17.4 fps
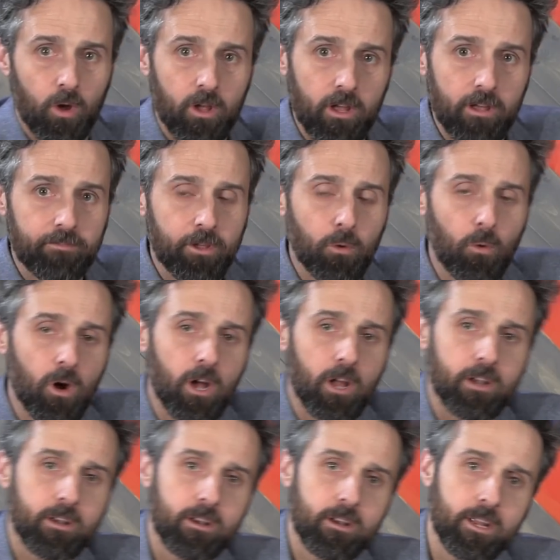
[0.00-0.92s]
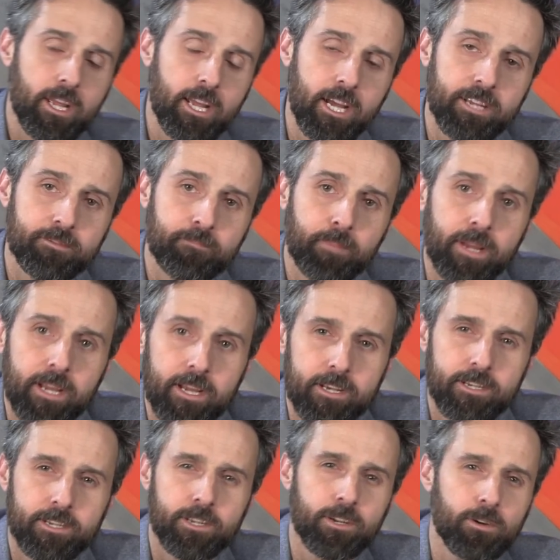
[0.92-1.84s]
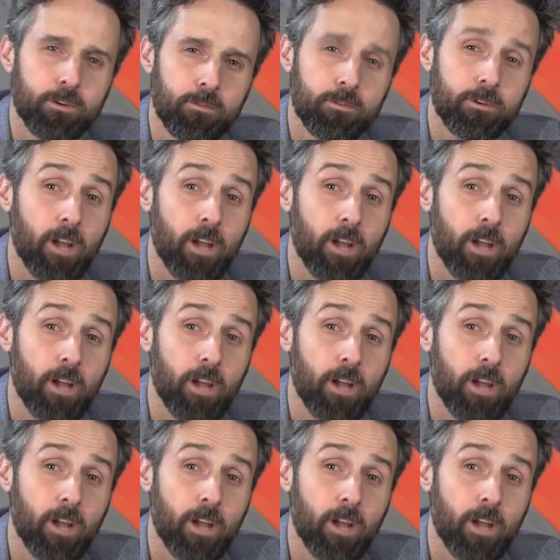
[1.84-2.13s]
If you want ESPN to